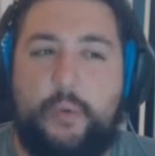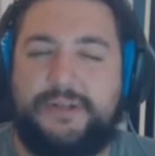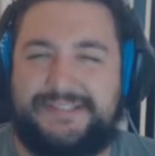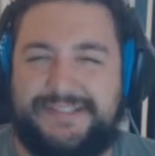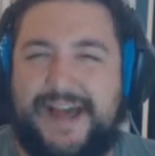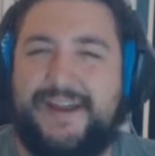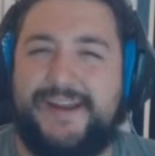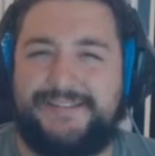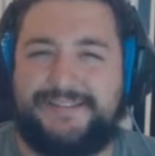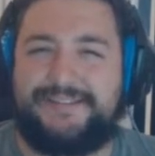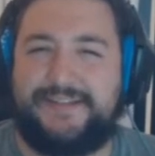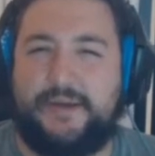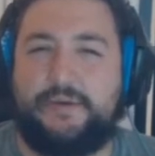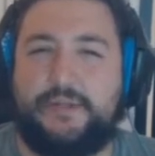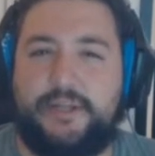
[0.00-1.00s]
it's not
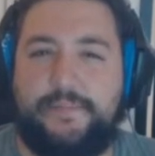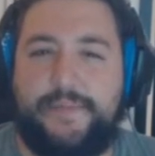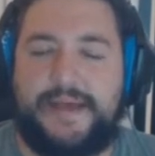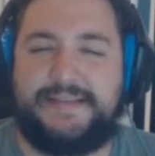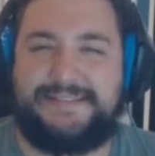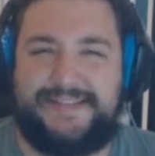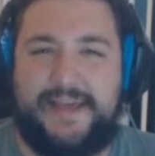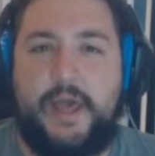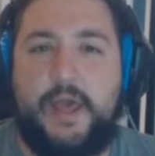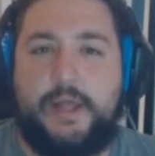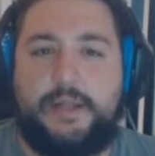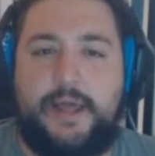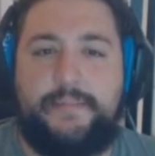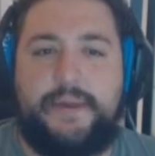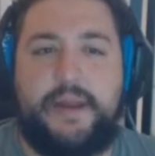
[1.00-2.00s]
necessarily the best,
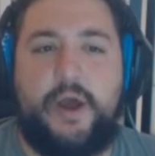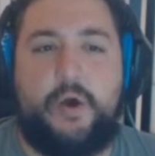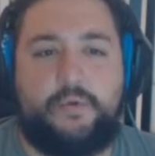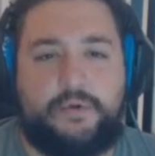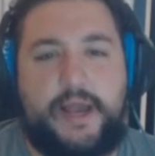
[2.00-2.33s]
let me know.